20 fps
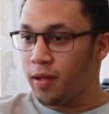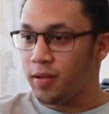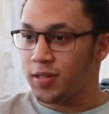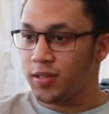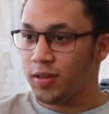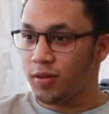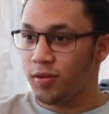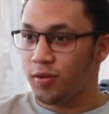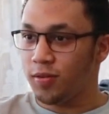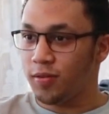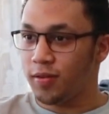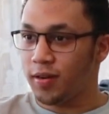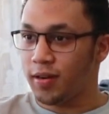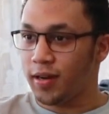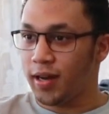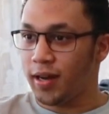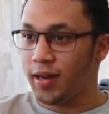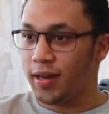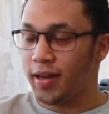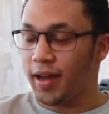So
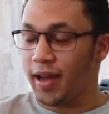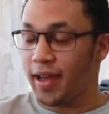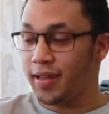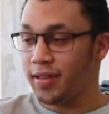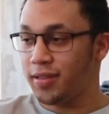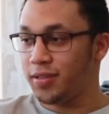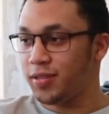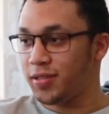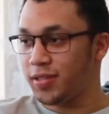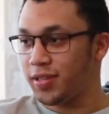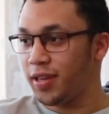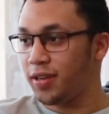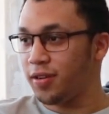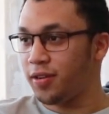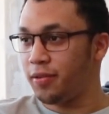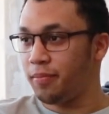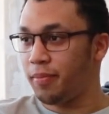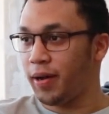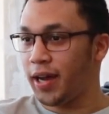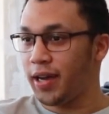I had to say
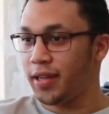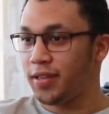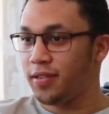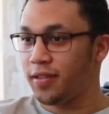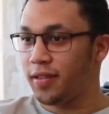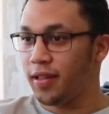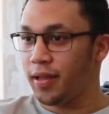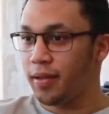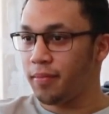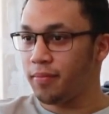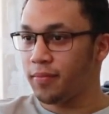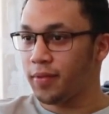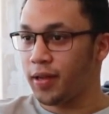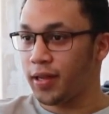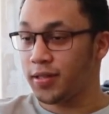goodbye to them.